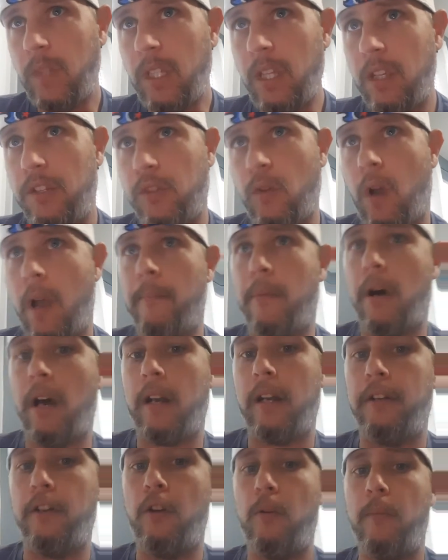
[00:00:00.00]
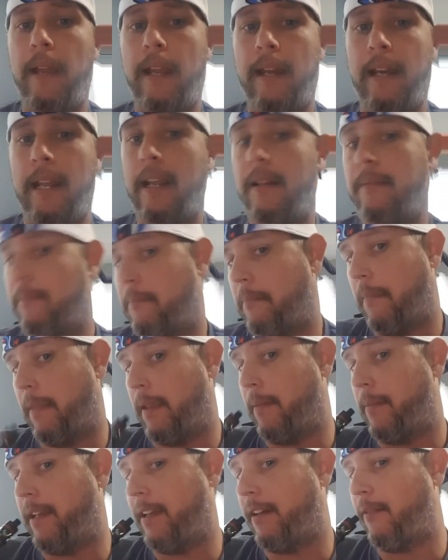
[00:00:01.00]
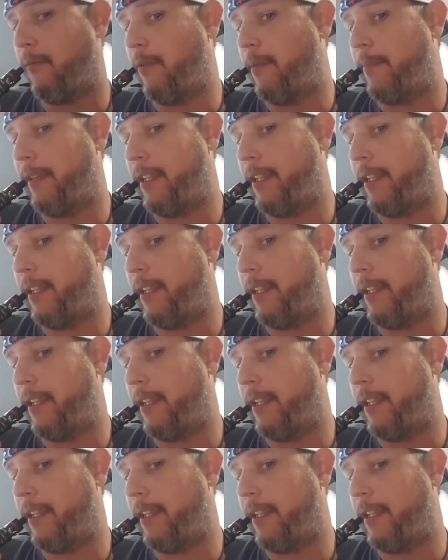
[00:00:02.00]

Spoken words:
So I bought a domain name. Let me get a rip of